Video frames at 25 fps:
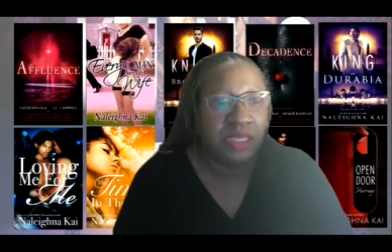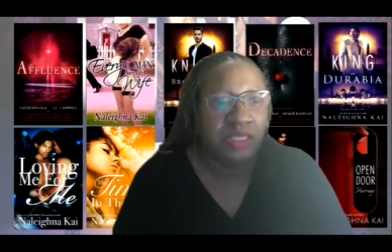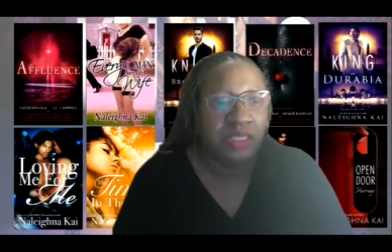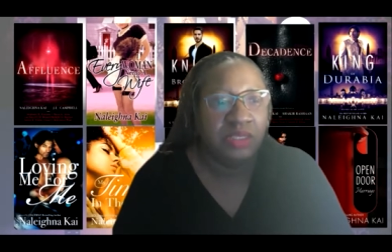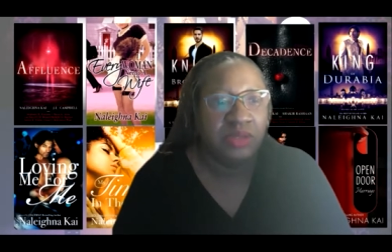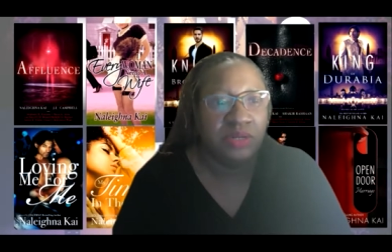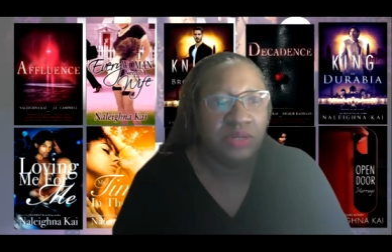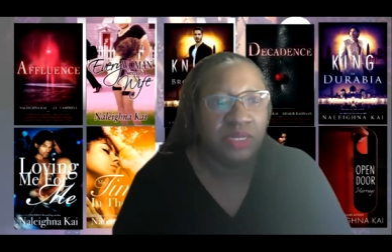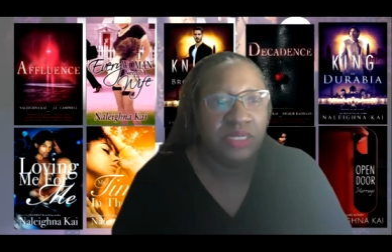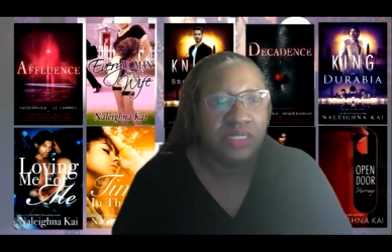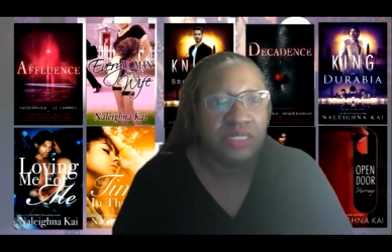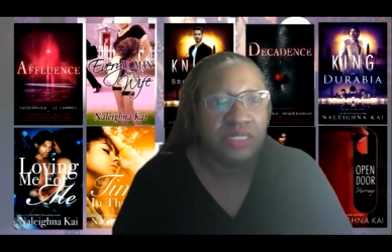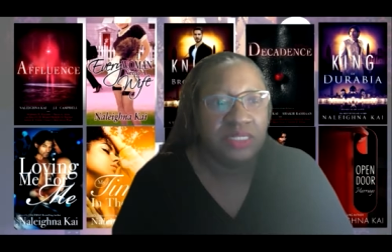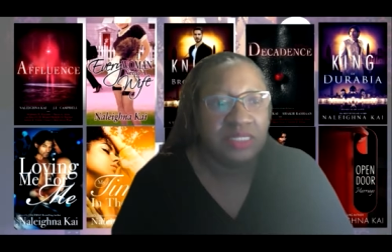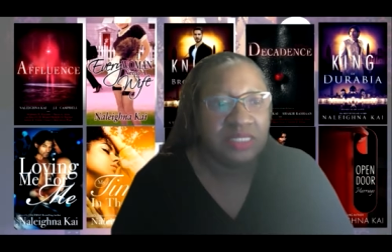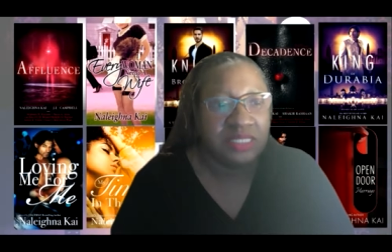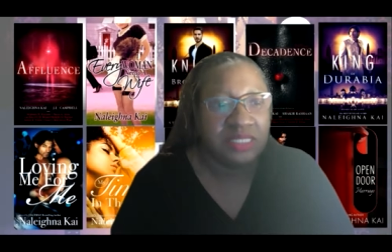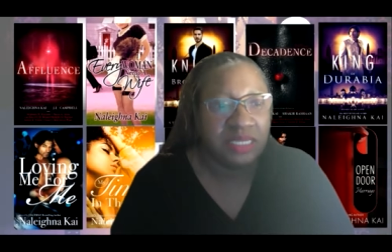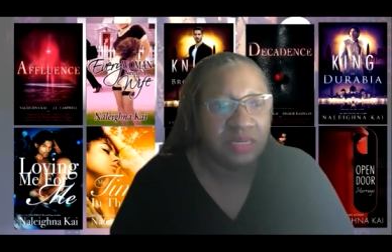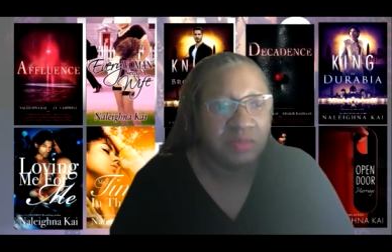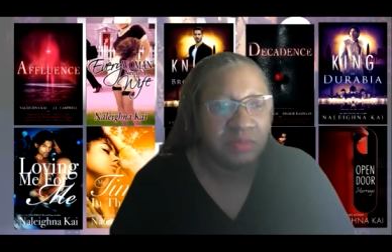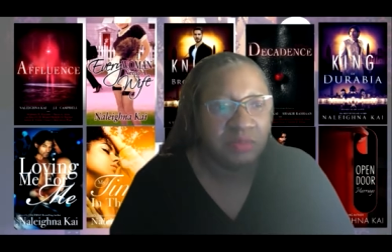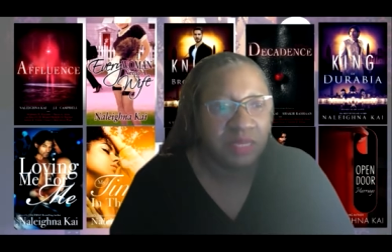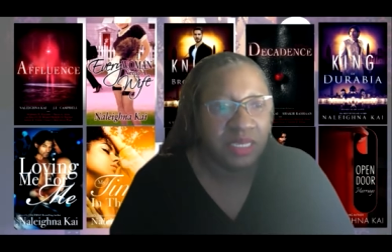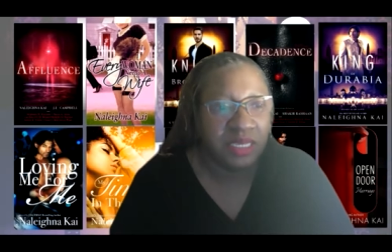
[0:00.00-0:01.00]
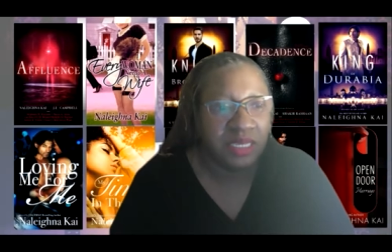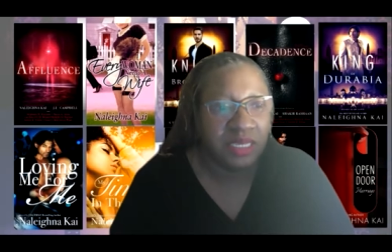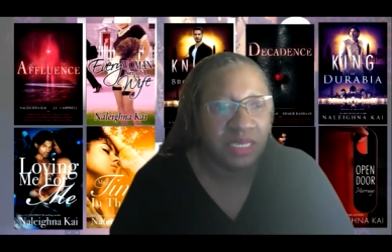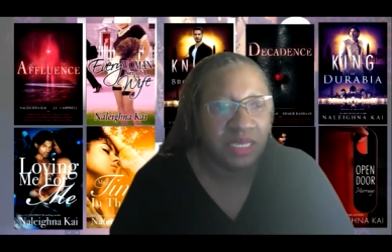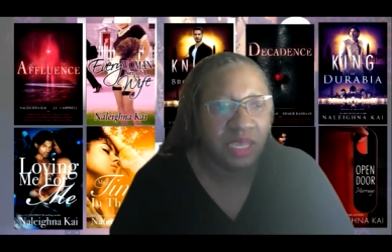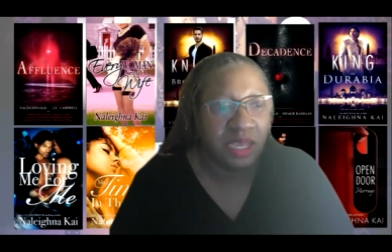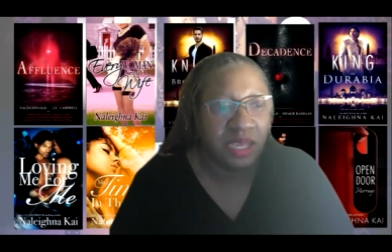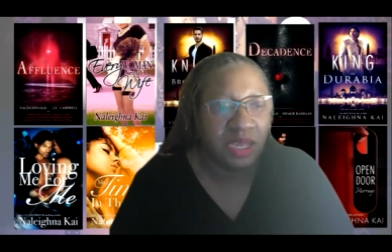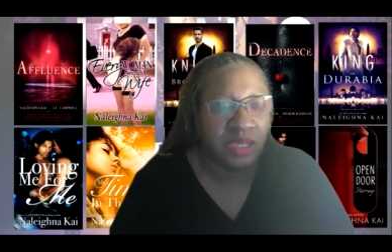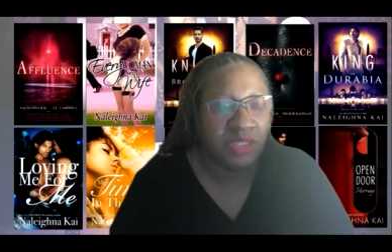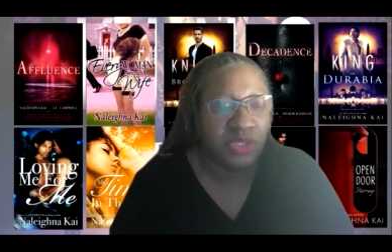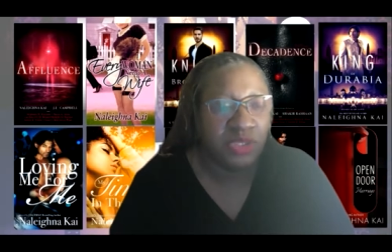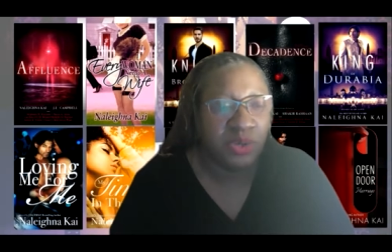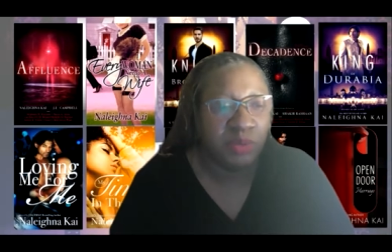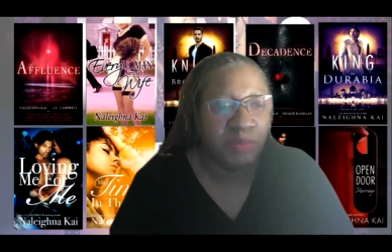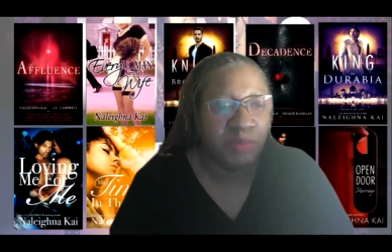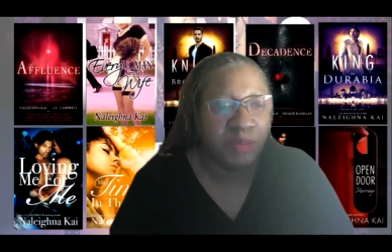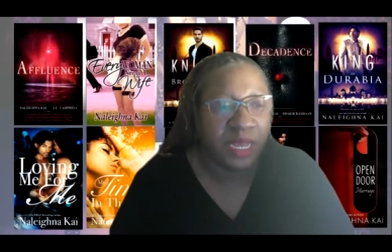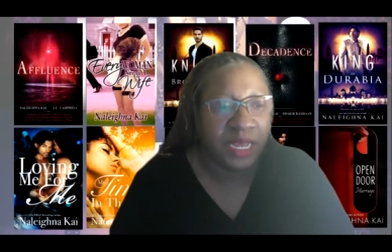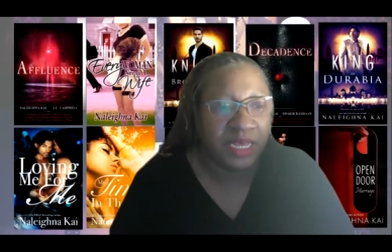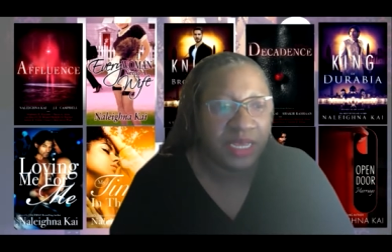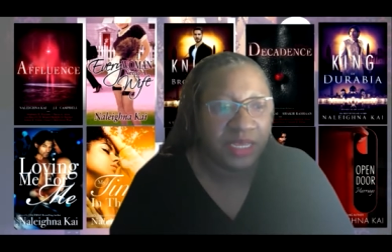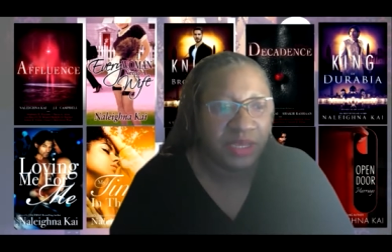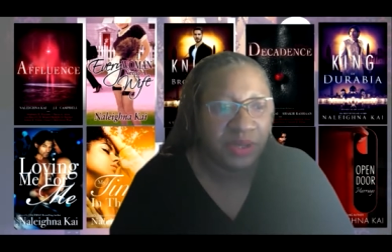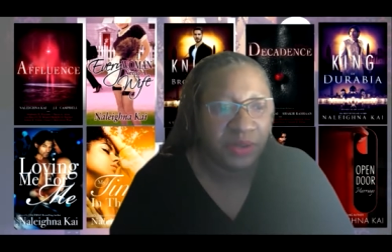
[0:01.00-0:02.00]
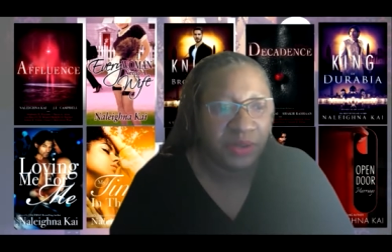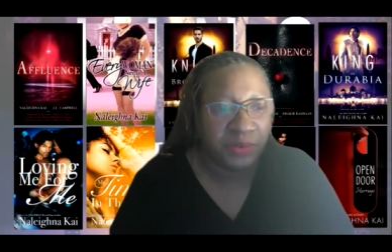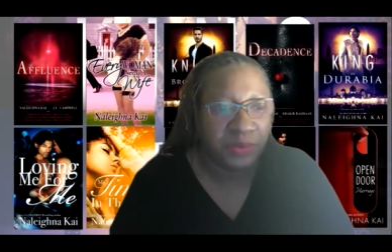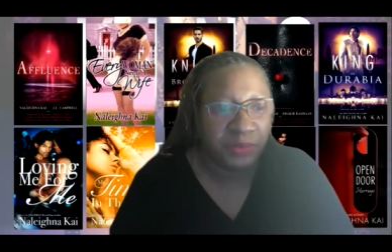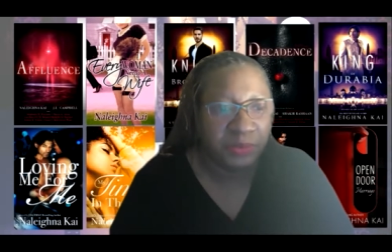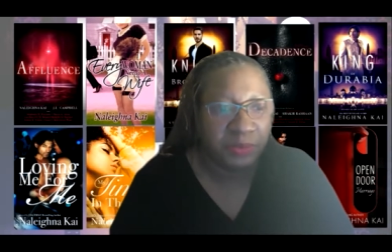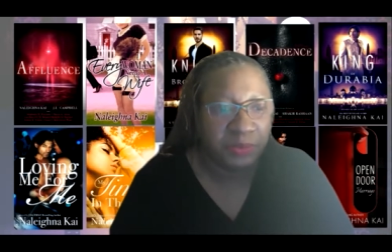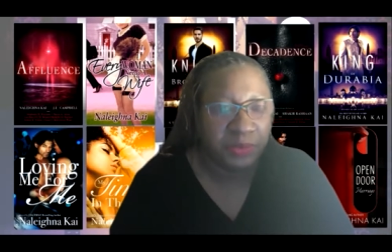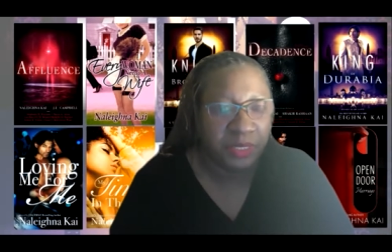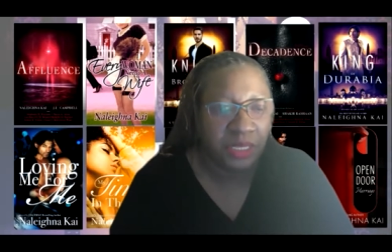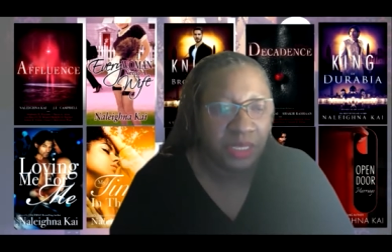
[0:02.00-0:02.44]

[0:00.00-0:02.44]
You need to send me your bio,